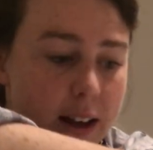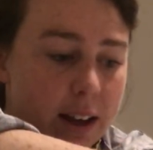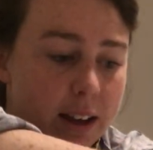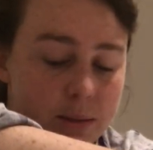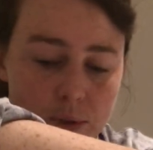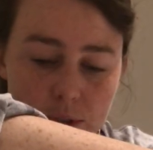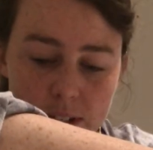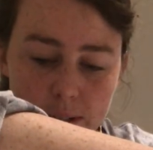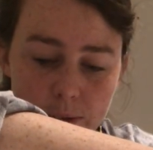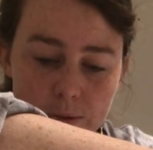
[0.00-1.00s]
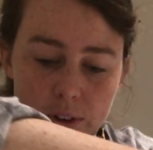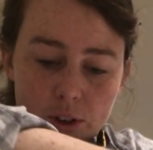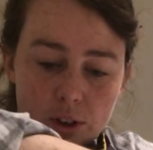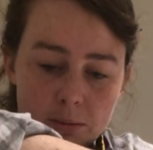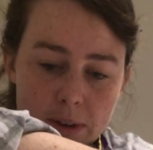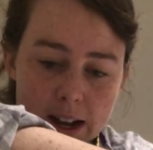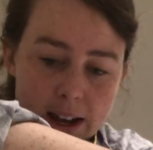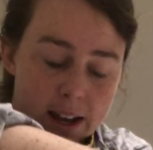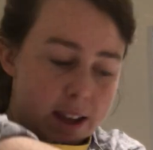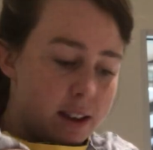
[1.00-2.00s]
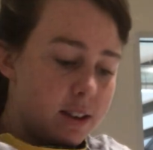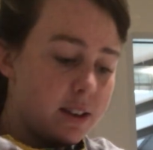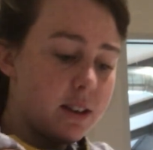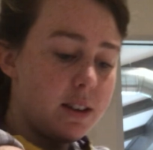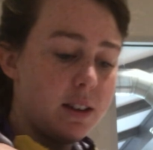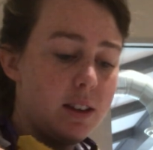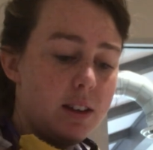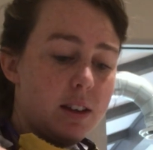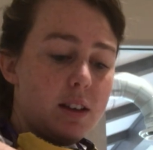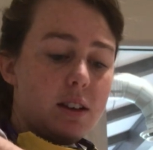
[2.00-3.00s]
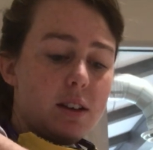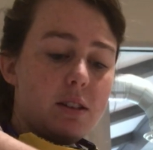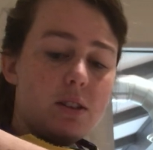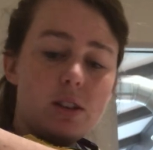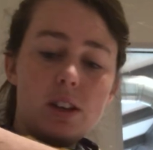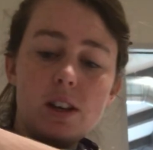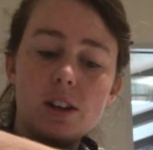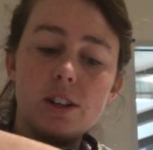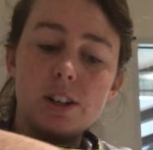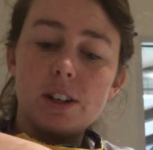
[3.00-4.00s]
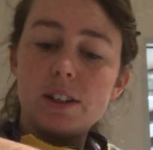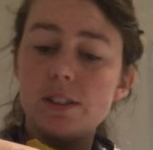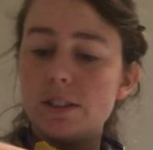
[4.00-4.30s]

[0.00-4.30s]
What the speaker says: I am going to fill my cookie cutter